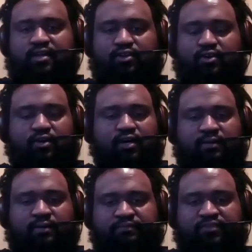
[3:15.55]
Just a
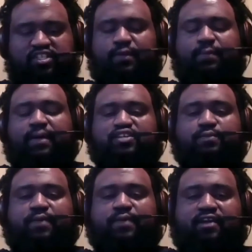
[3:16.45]
little bit about your
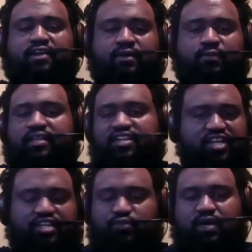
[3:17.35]
background,
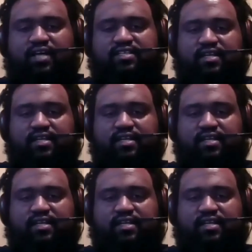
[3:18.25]
education-wise.